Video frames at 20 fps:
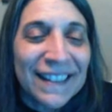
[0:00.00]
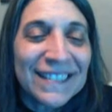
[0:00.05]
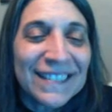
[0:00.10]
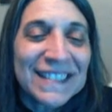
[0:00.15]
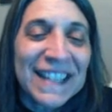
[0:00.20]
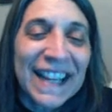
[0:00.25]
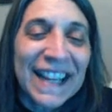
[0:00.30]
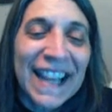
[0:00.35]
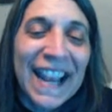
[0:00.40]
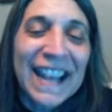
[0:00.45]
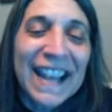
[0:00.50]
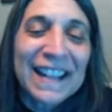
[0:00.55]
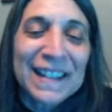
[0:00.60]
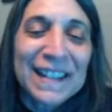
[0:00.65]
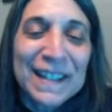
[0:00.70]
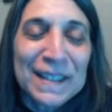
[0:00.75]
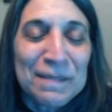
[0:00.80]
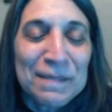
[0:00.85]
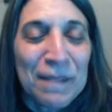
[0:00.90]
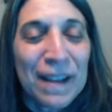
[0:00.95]
which I can't
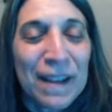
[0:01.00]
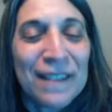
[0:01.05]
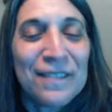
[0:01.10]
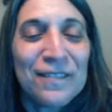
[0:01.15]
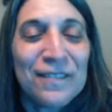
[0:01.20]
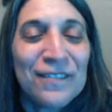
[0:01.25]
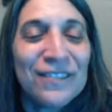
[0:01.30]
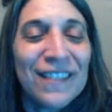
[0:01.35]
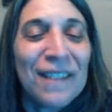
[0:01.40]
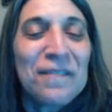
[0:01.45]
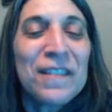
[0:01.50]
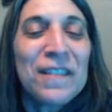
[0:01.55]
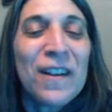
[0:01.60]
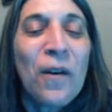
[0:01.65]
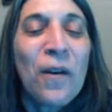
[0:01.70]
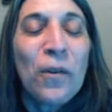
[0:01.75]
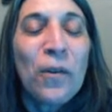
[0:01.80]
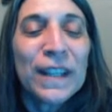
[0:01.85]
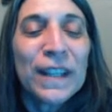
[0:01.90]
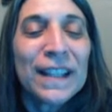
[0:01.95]
because I'm
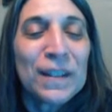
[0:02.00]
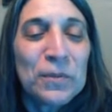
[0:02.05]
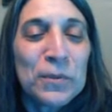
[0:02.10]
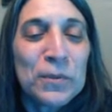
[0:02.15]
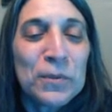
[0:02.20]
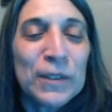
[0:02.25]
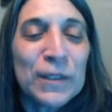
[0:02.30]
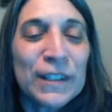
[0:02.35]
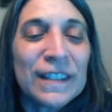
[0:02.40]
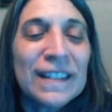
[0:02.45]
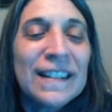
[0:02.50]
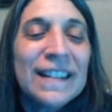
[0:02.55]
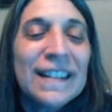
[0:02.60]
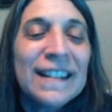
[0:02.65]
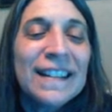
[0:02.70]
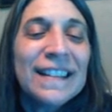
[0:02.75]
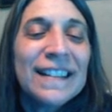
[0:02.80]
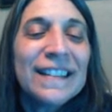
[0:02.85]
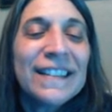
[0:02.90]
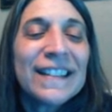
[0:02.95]
holding the ruler,
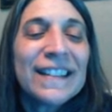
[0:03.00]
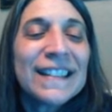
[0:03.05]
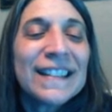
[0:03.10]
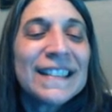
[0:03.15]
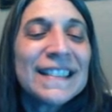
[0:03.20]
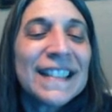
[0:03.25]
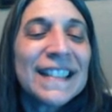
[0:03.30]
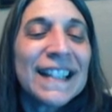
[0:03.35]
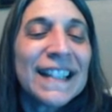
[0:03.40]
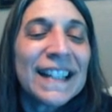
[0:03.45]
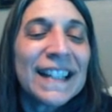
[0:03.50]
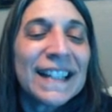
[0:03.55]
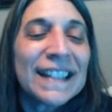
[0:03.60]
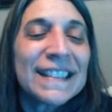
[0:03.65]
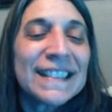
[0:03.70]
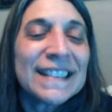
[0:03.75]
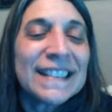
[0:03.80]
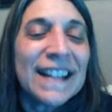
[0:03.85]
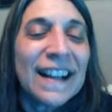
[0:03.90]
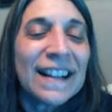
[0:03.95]
you can see that
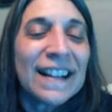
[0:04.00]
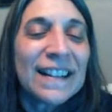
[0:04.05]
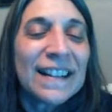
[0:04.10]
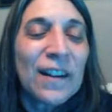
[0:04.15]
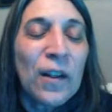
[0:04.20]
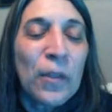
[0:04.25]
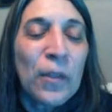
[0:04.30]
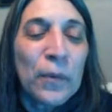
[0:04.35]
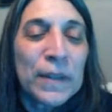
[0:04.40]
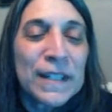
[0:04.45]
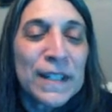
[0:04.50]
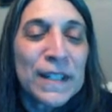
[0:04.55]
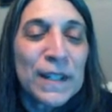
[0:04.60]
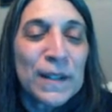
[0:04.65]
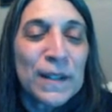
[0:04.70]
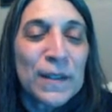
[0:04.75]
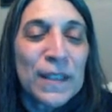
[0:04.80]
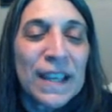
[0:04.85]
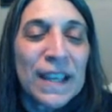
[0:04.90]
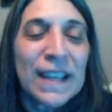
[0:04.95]
it's not all the way
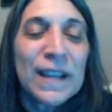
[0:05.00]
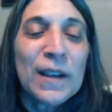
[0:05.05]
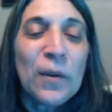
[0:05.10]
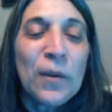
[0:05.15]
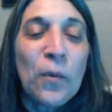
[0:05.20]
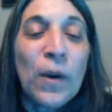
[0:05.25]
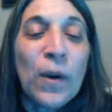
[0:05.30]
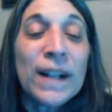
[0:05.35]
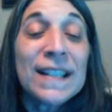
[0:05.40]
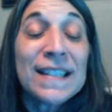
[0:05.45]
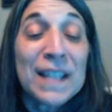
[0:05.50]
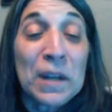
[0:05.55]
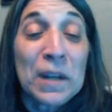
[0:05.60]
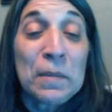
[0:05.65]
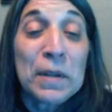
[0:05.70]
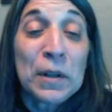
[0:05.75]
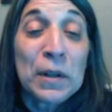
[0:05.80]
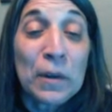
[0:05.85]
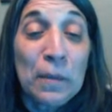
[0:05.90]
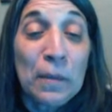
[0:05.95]
to the 1
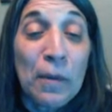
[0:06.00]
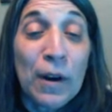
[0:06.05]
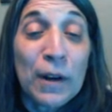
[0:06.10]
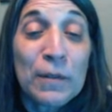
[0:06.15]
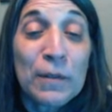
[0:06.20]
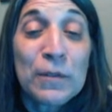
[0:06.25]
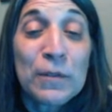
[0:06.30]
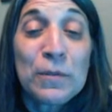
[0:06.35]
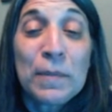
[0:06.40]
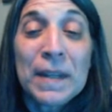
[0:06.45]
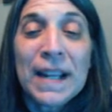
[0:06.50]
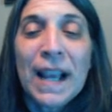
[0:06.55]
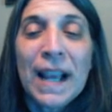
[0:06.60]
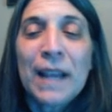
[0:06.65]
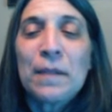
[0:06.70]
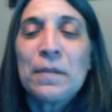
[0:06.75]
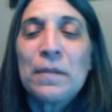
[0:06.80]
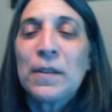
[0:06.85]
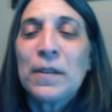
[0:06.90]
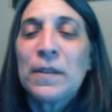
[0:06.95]
centimeter mark, which would be
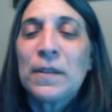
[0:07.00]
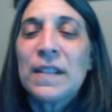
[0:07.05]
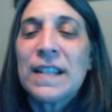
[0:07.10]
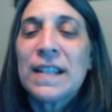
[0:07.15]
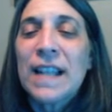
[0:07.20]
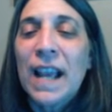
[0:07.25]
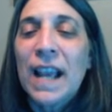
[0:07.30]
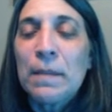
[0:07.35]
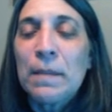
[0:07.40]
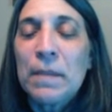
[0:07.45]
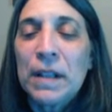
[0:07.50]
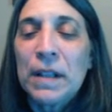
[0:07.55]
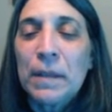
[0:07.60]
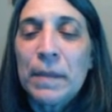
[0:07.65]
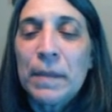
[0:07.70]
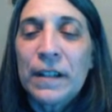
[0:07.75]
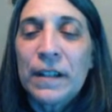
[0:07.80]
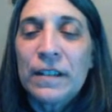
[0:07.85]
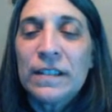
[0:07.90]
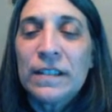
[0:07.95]
9. So it's 9
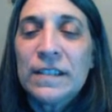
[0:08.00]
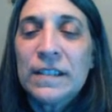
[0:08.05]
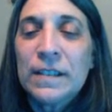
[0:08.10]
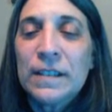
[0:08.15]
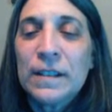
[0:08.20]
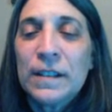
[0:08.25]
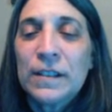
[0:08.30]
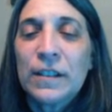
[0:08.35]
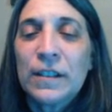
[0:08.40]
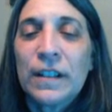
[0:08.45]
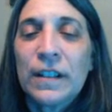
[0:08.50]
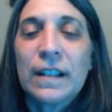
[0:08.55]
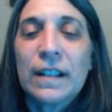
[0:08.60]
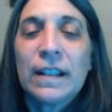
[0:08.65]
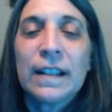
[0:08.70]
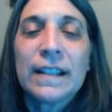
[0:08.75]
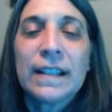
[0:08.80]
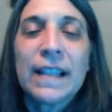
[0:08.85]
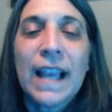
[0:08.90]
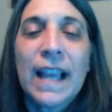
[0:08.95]
millimeters. So you're going to
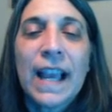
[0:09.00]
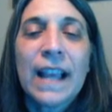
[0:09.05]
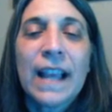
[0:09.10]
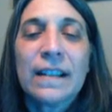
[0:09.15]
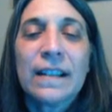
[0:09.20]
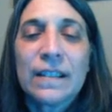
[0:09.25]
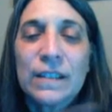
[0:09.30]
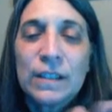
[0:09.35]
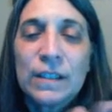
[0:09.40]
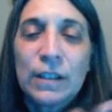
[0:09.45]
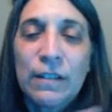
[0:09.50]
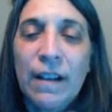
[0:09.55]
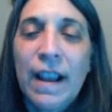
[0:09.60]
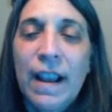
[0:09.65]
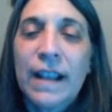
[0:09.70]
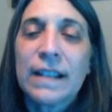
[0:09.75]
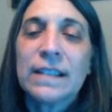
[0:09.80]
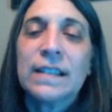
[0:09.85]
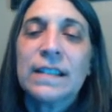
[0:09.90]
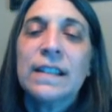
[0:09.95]
click that. It's
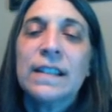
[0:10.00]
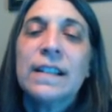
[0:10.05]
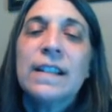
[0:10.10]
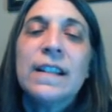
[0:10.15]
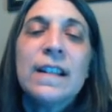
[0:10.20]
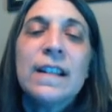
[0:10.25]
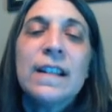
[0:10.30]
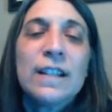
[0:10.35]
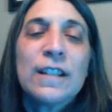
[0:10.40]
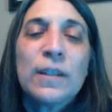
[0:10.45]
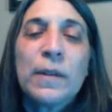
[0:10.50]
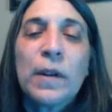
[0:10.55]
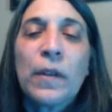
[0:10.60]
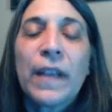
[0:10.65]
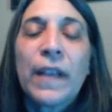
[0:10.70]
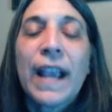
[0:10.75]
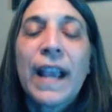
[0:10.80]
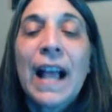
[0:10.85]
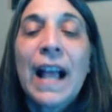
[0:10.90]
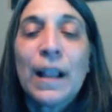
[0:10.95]
correct. So we know the
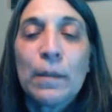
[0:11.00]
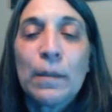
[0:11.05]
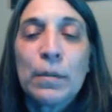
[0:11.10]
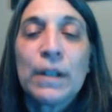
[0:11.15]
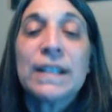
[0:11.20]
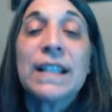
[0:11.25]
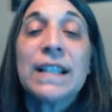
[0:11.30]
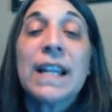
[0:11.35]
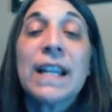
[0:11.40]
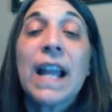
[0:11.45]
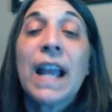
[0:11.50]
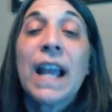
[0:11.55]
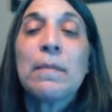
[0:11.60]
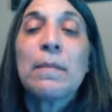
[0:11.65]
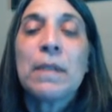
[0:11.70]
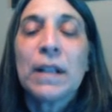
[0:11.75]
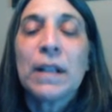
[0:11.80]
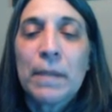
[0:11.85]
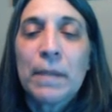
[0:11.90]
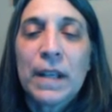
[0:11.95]
caliber. It's a 9
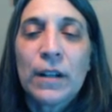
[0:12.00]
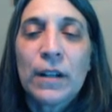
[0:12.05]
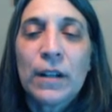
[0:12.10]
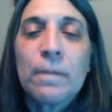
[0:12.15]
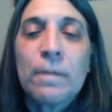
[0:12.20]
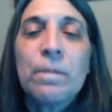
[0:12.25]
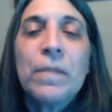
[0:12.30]
millimeter.